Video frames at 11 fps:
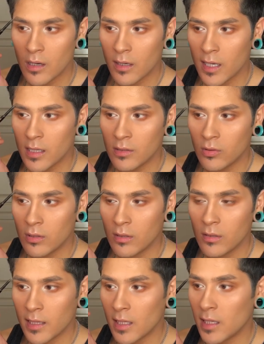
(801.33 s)
Okay,
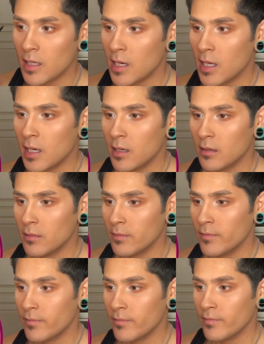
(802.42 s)
cool. I think I got it.
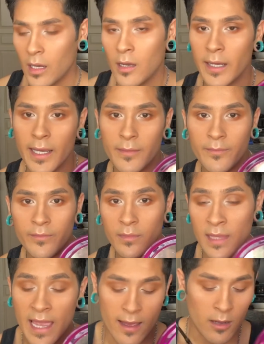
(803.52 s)
Okay,
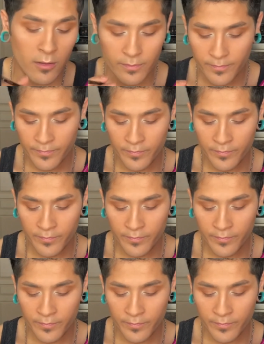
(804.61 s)
now